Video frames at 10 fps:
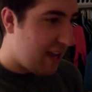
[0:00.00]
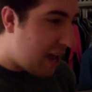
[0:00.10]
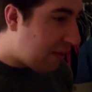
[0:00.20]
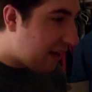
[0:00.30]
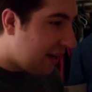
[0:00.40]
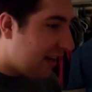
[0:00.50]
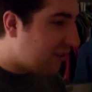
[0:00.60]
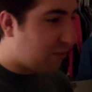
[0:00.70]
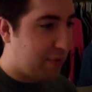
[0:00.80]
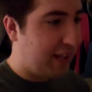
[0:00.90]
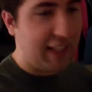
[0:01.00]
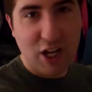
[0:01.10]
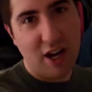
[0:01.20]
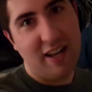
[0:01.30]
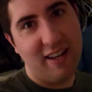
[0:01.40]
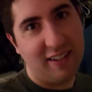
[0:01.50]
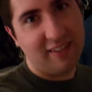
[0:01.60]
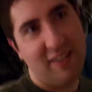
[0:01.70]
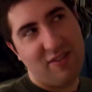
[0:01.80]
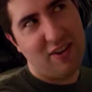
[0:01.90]
Anyway, it's really good.
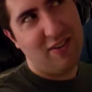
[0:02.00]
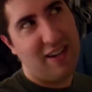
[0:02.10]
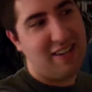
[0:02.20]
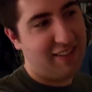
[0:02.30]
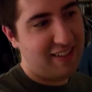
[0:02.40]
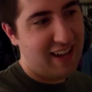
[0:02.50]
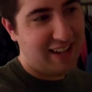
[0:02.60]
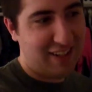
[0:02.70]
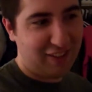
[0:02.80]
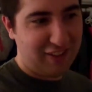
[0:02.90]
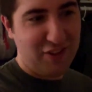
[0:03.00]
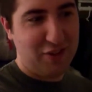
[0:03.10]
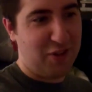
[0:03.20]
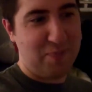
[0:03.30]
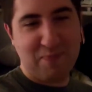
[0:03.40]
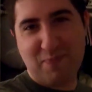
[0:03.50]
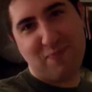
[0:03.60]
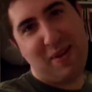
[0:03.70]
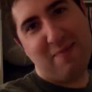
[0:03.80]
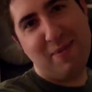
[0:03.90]
Even though I just just used the
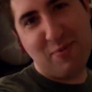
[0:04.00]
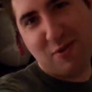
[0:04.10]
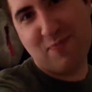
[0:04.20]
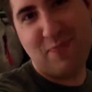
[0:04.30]
baby poop